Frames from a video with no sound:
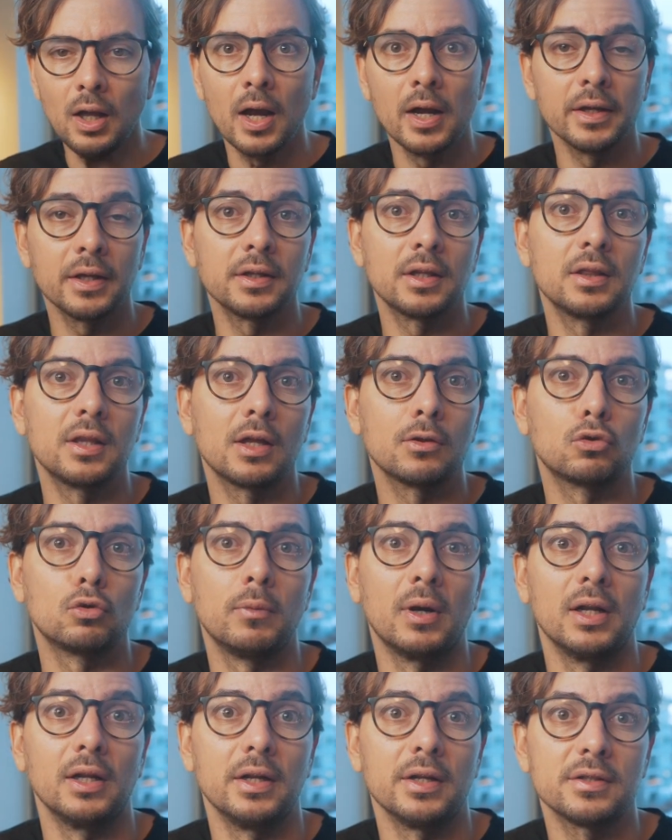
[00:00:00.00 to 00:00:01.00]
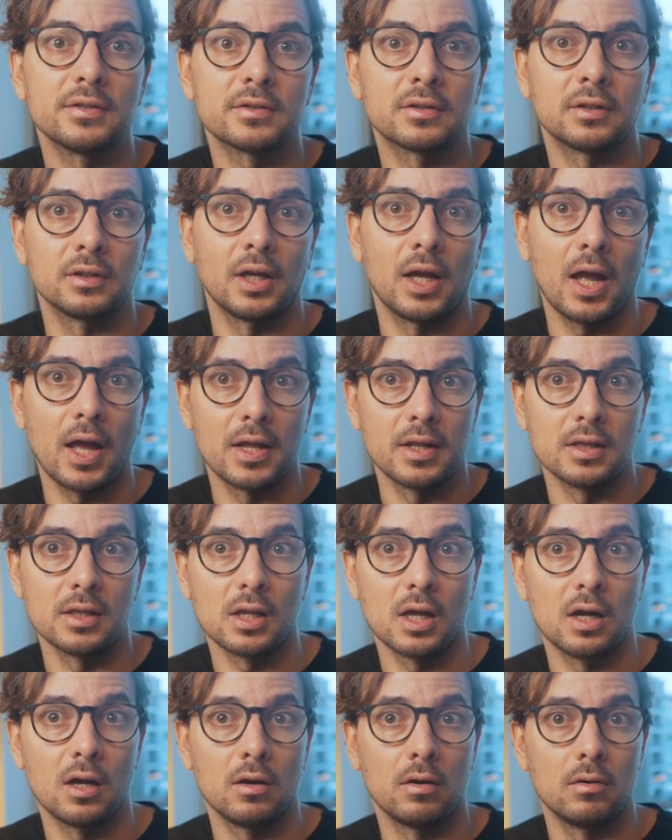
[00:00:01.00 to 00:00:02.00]
I added that to my list. And
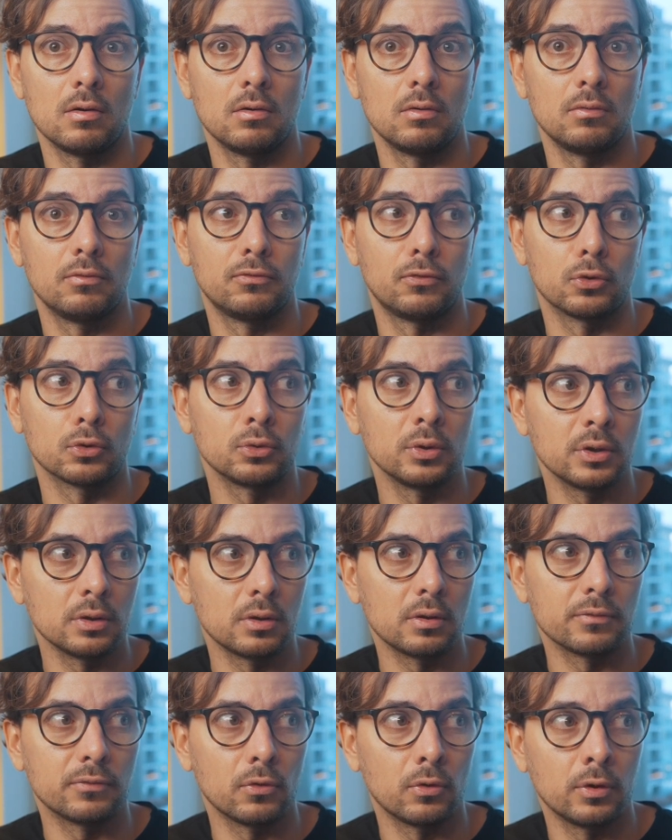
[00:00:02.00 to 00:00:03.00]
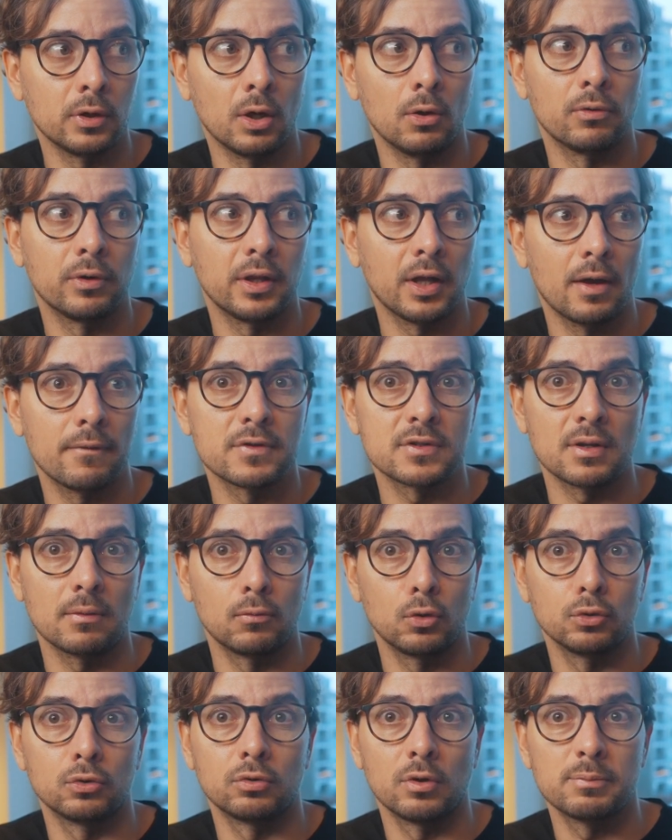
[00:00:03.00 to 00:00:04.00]
now for 2024, I already have
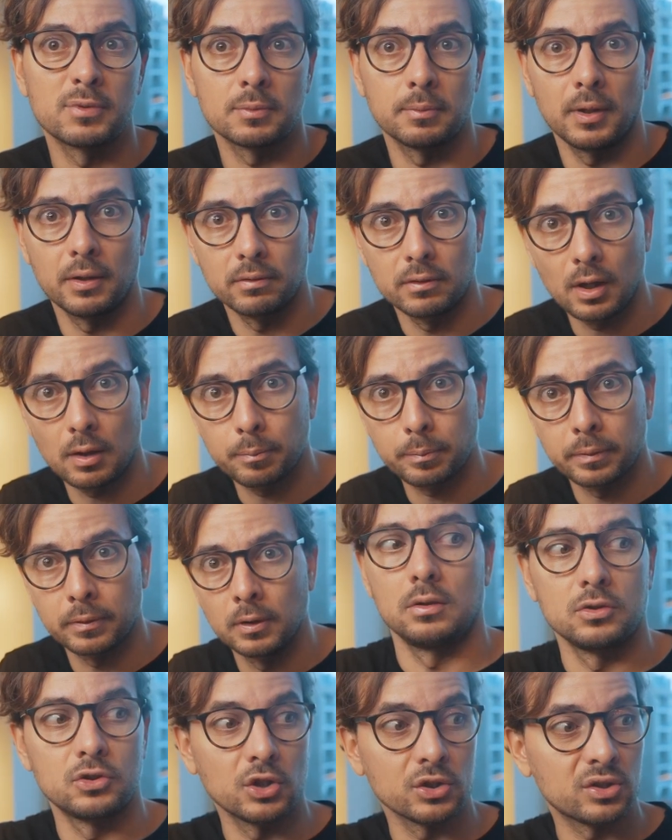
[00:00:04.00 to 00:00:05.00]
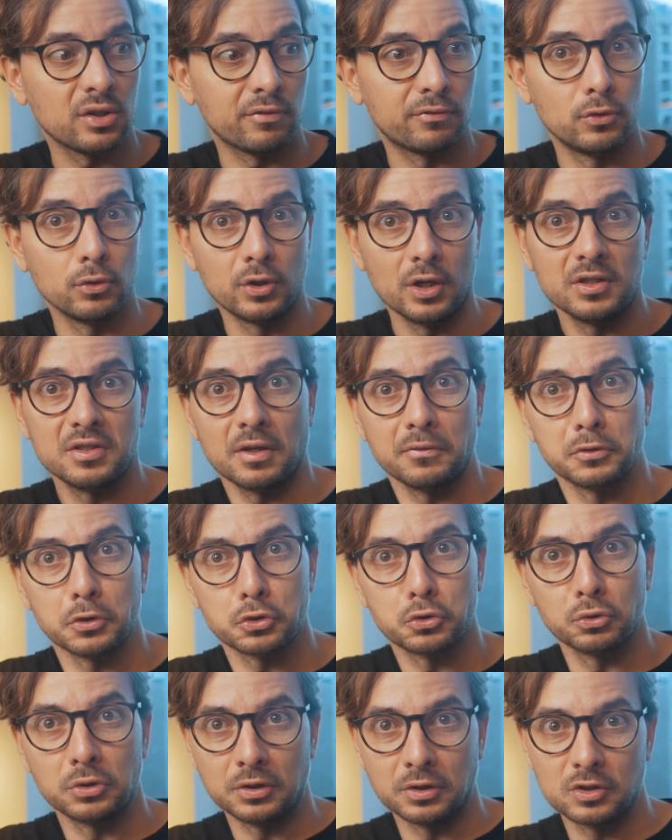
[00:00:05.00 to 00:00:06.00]
some good trips planned up. Just a few days after
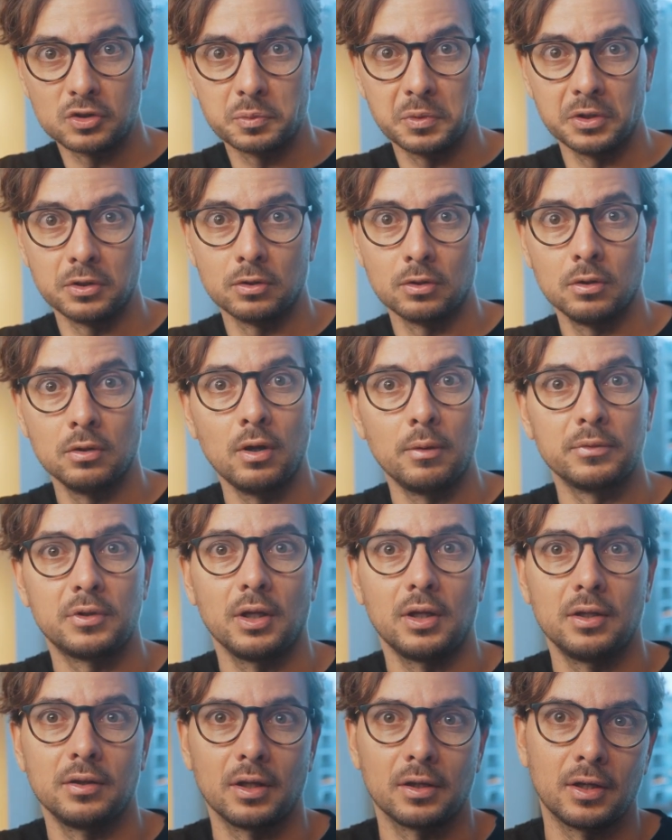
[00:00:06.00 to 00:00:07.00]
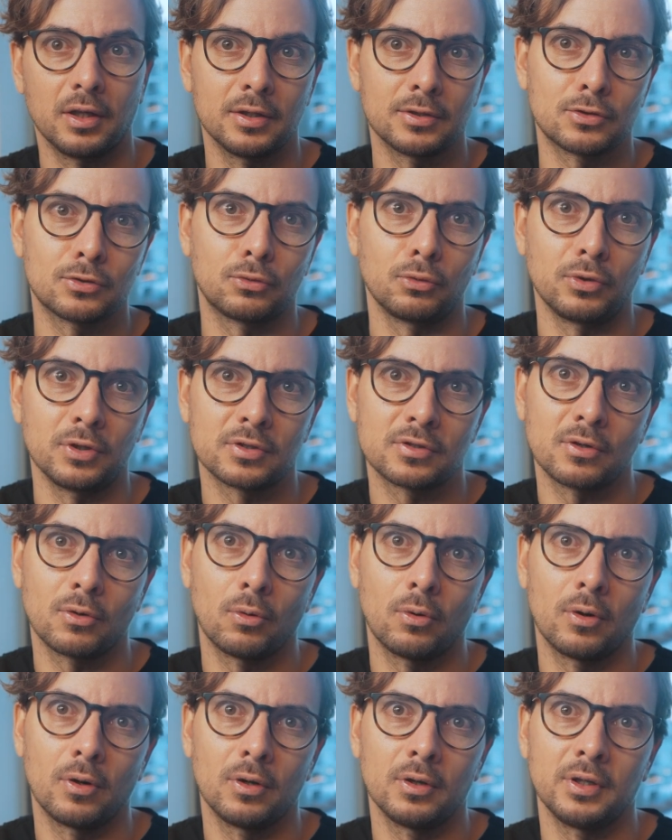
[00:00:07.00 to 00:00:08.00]
shooting this video, I'm taking the kids to Disney
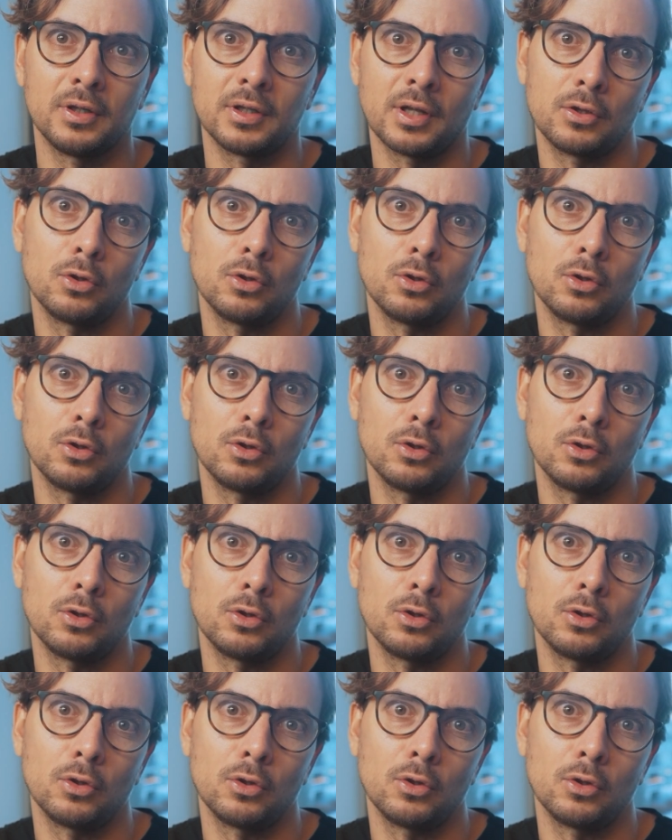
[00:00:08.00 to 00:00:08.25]
World in the